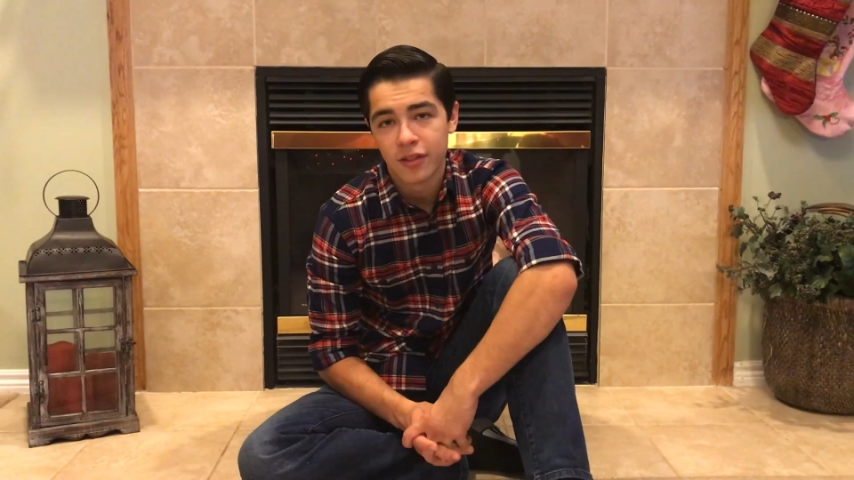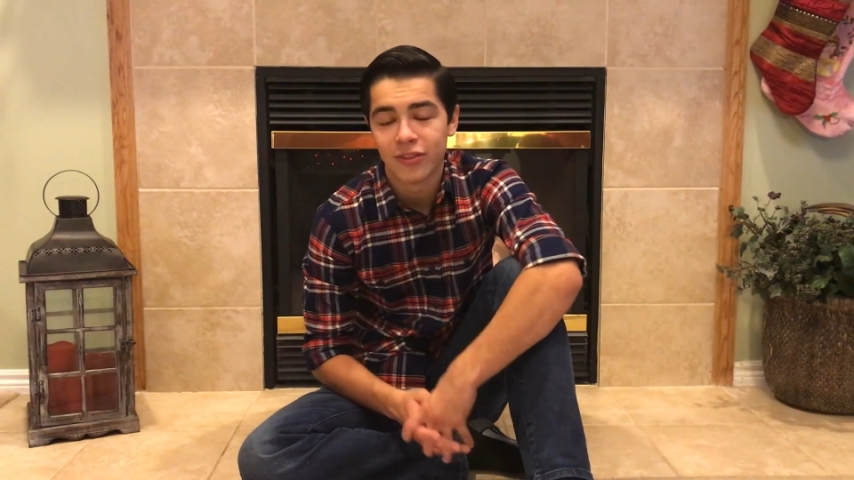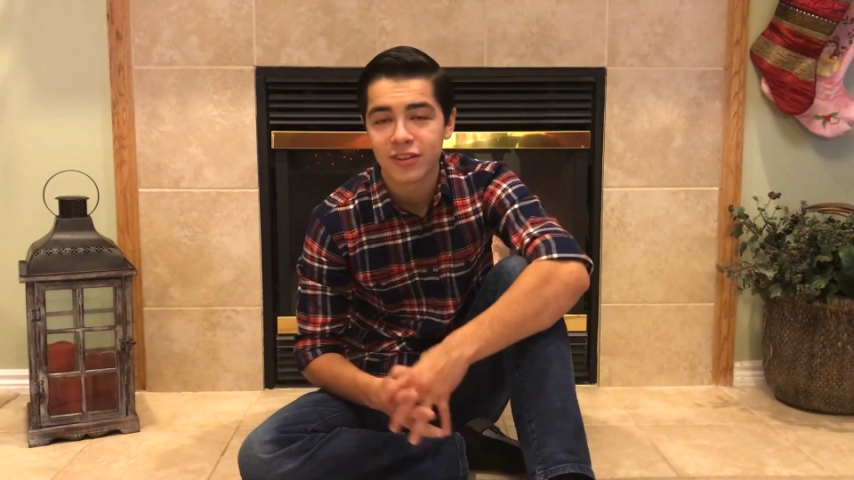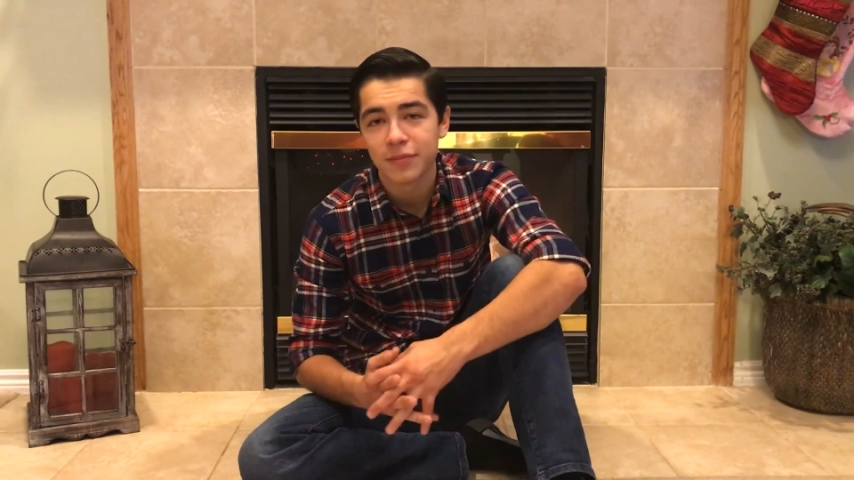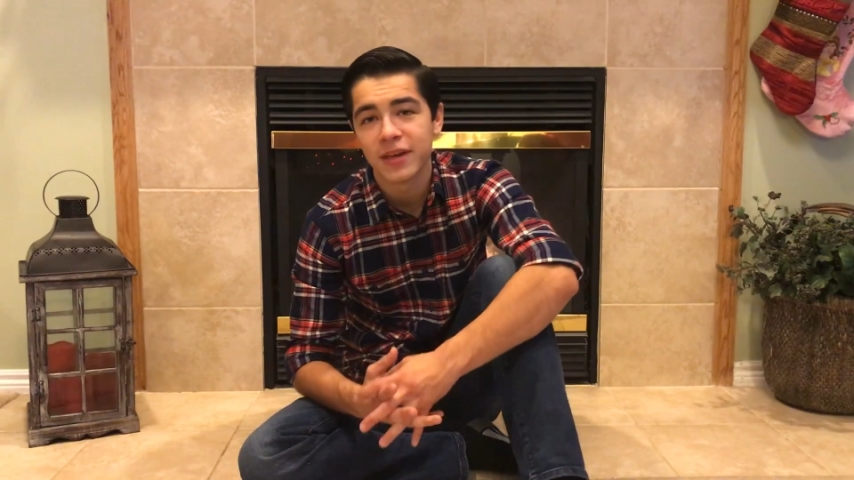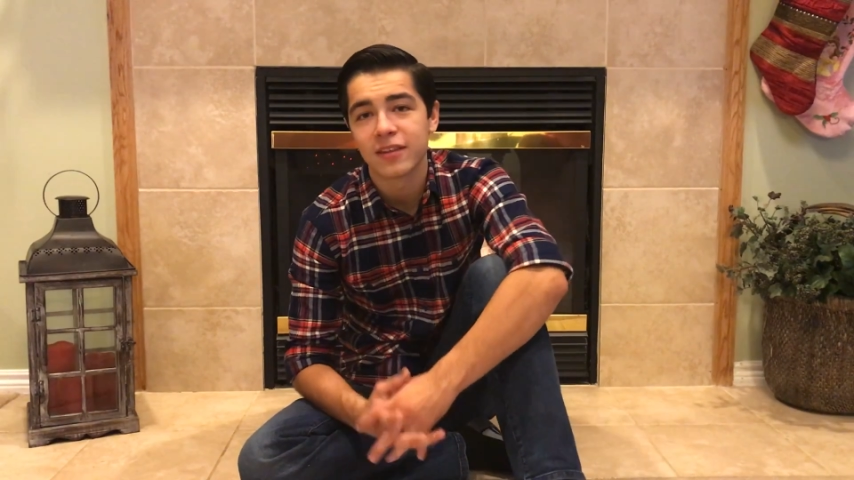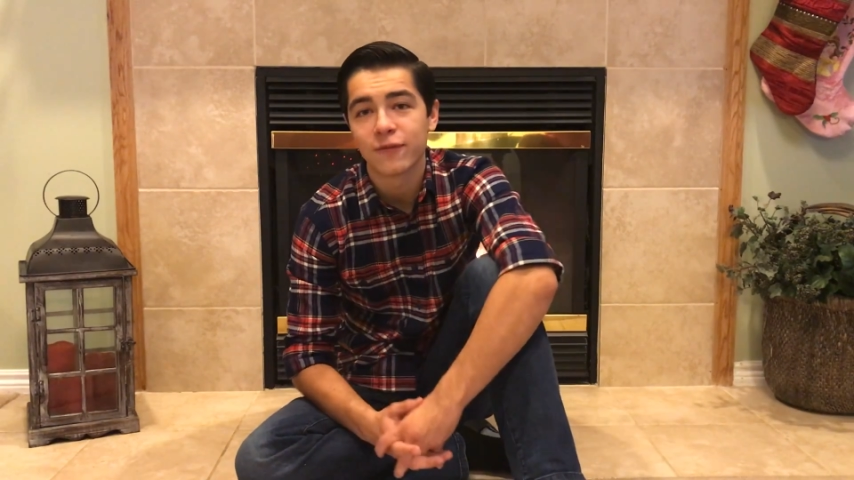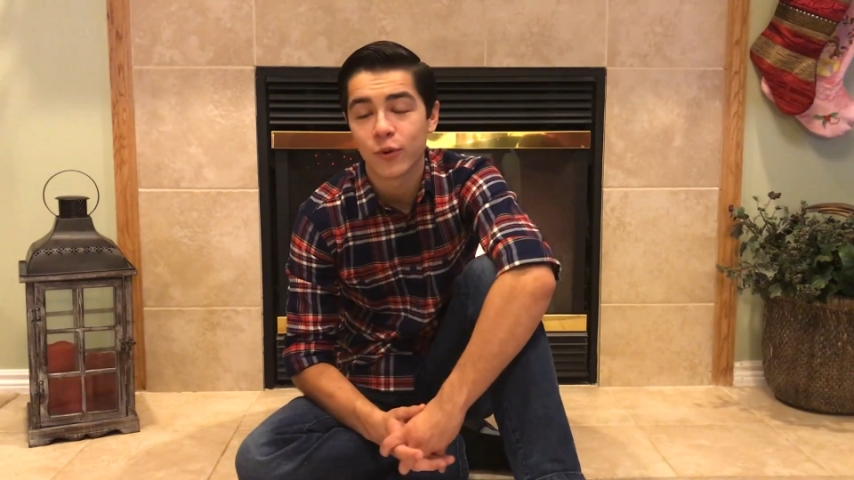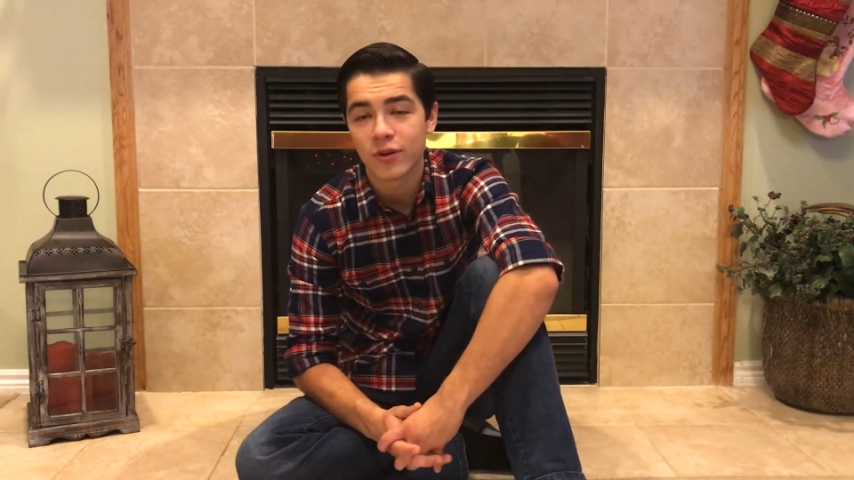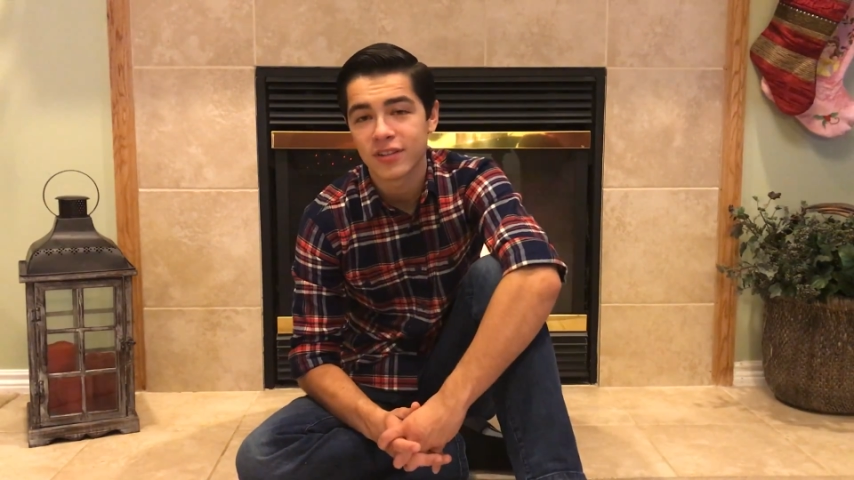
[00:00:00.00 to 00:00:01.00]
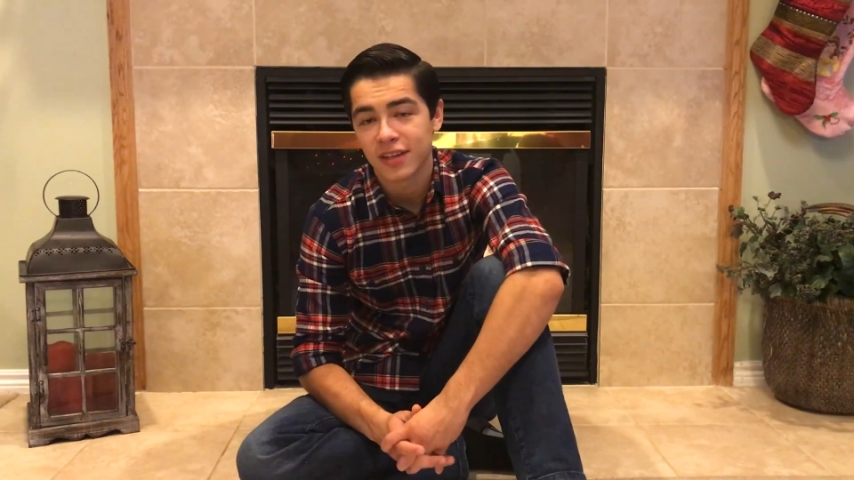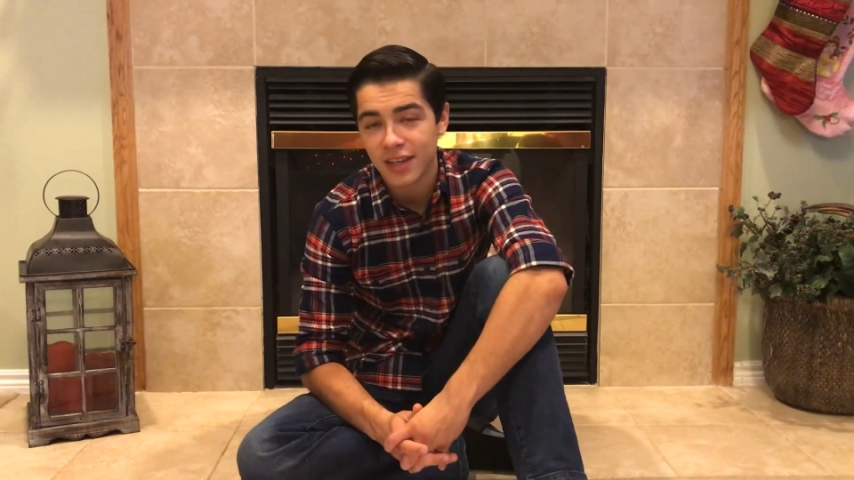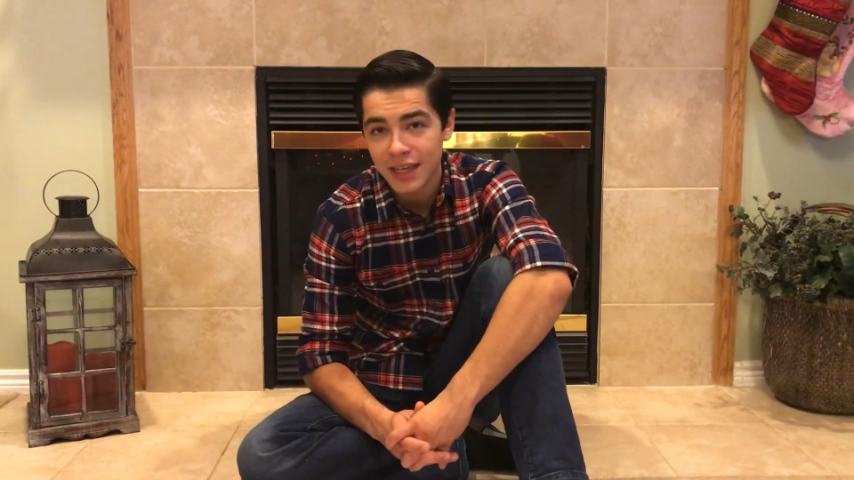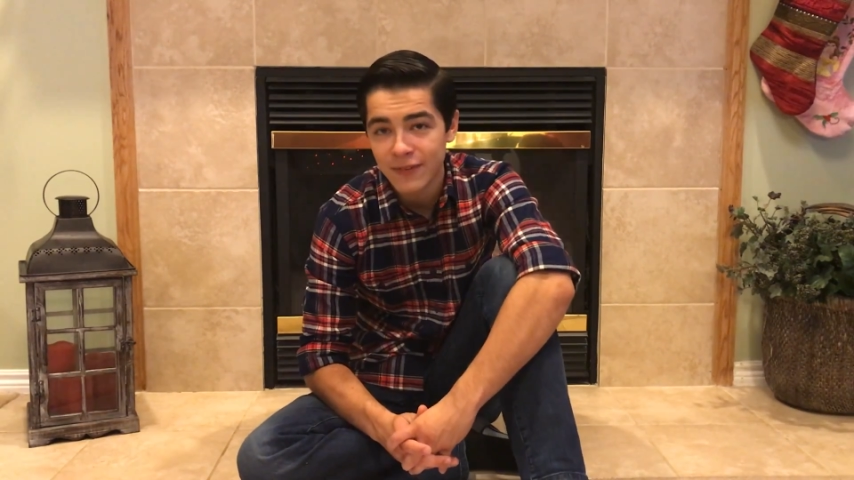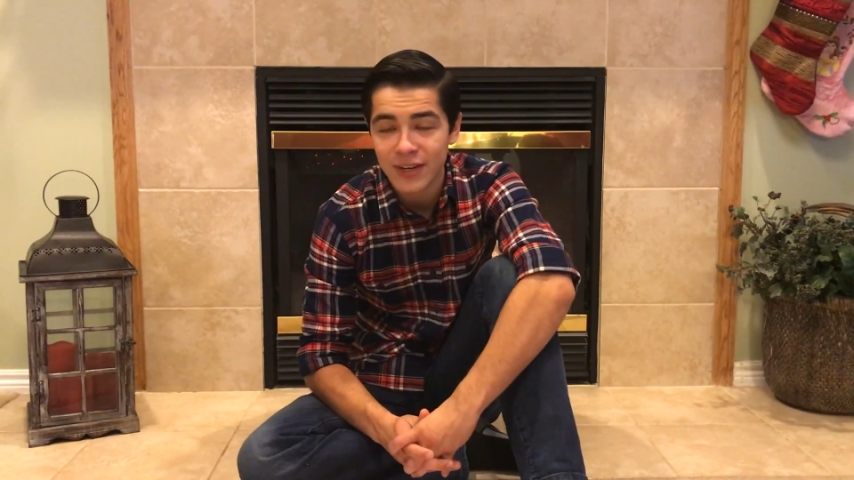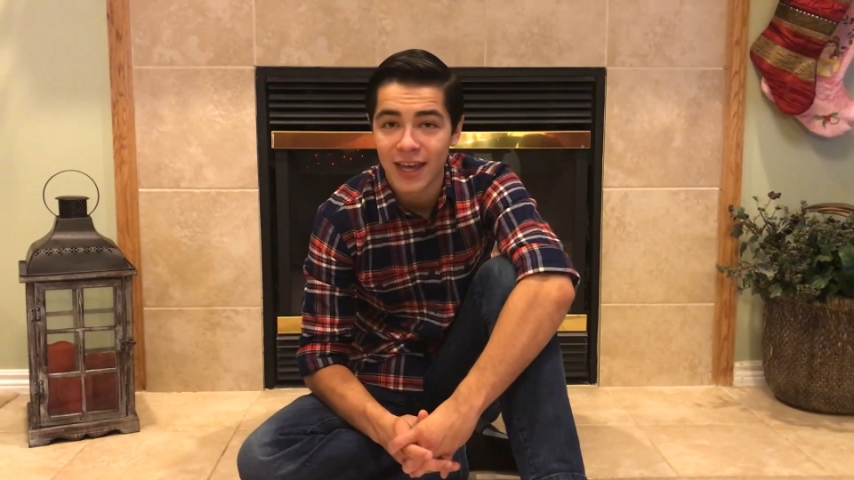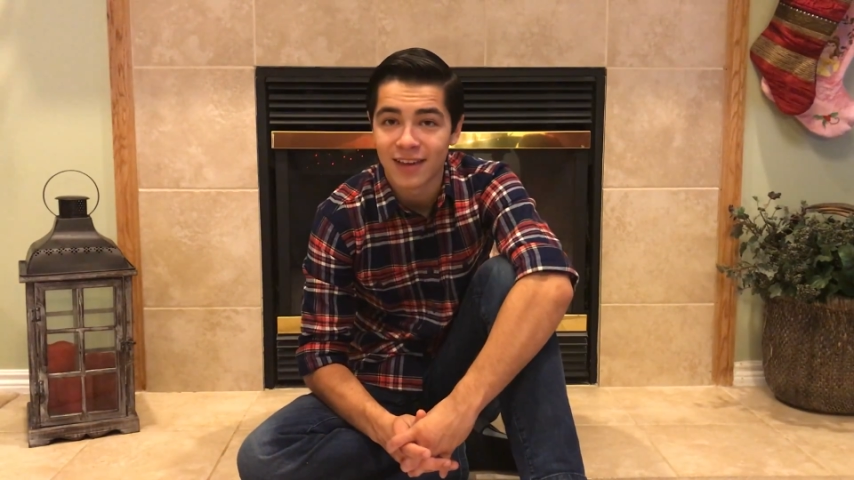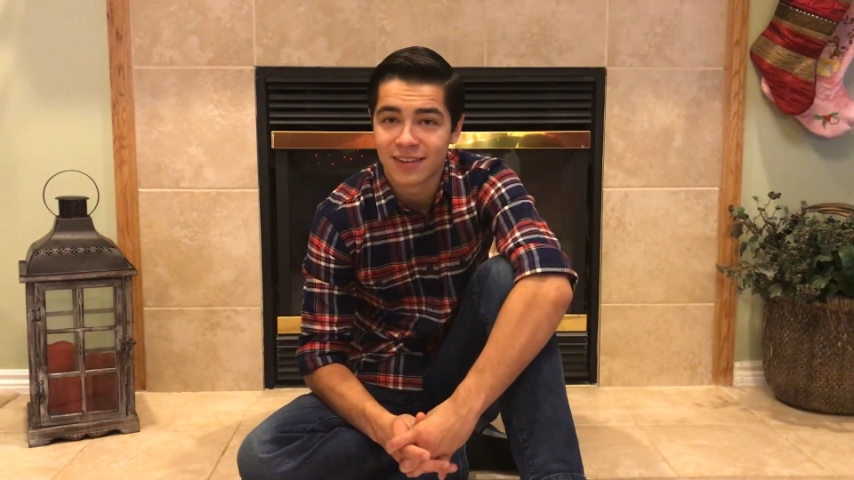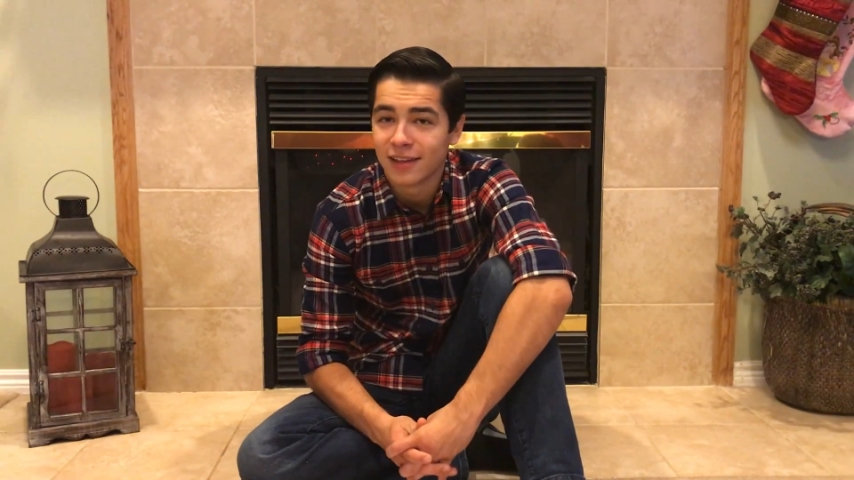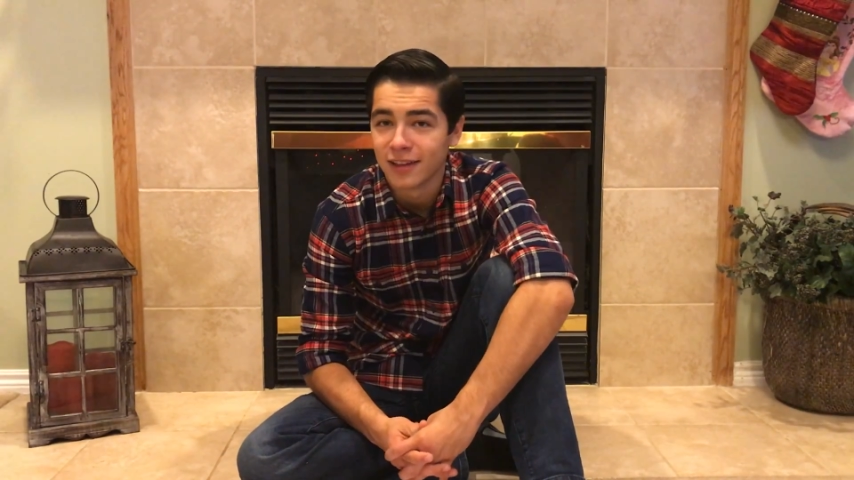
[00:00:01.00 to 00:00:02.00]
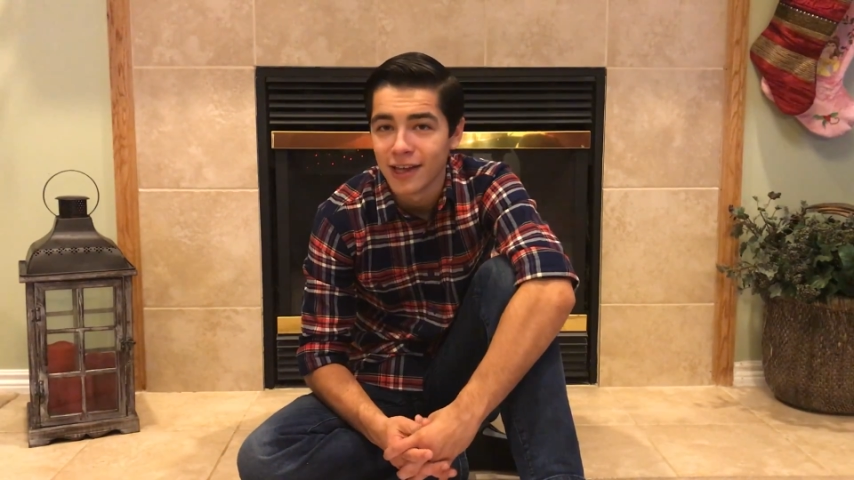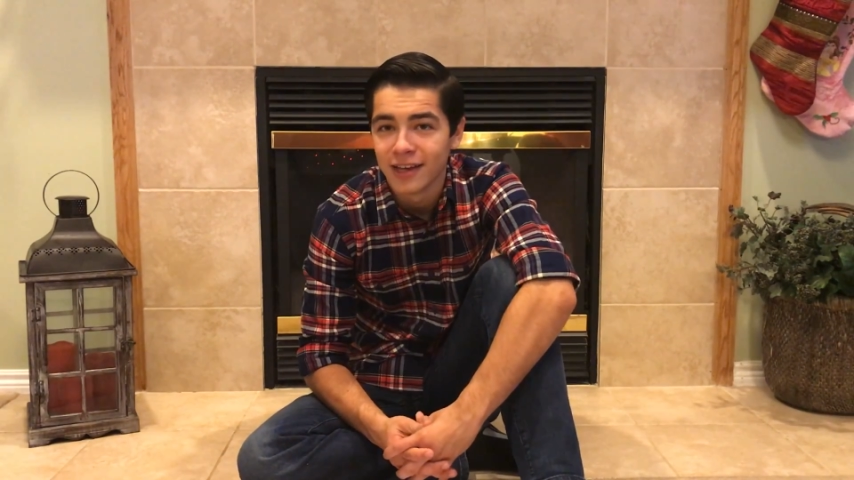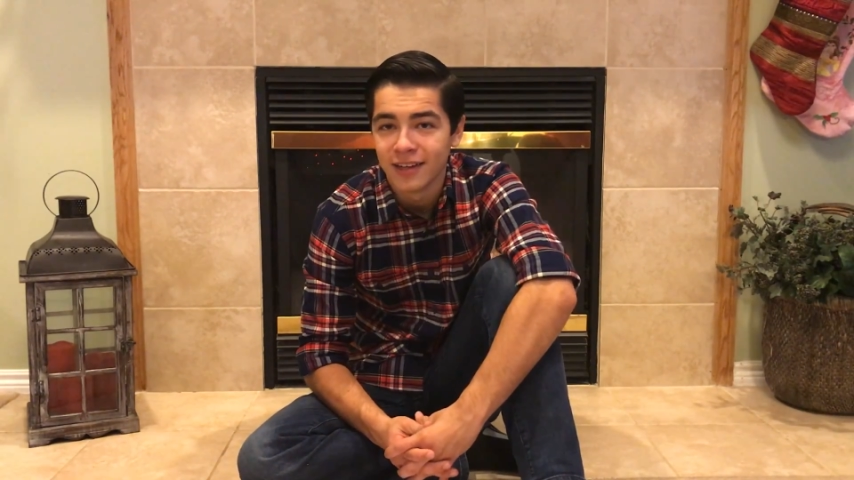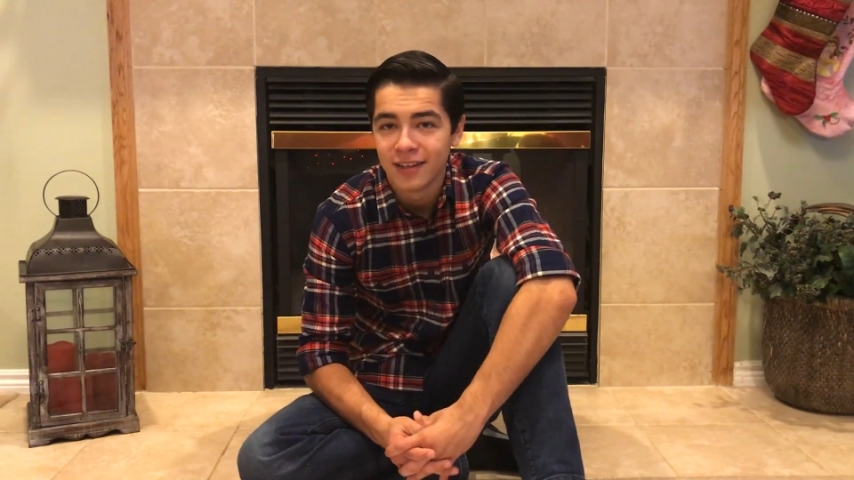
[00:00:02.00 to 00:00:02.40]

This amazing force even acts on light.